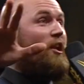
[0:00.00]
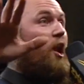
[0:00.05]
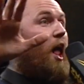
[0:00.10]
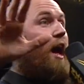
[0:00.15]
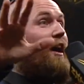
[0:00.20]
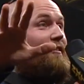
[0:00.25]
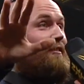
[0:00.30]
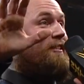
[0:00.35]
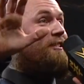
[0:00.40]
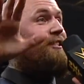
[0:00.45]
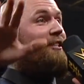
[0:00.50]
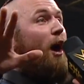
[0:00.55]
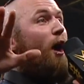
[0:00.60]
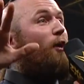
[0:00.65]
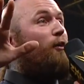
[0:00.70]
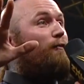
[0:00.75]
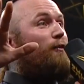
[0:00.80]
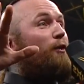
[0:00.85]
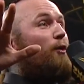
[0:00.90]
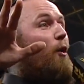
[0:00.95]
like the
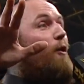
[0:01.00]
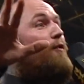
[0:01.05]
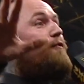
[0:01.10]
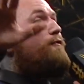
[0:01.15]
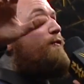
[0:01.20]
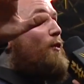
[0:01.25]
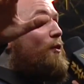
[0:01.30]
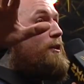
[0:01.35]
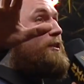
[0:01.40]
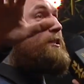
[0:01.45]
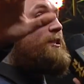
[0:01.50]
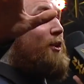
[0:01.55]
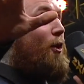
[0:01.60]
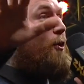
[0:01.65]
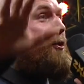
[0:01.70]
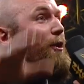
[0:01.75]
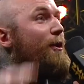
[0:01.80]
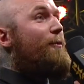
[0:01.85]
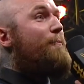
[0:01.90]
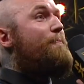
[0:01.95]
sound of your own voice,
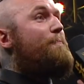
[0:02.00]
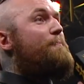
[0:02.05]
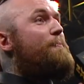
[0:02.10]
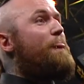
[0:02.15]
don't you?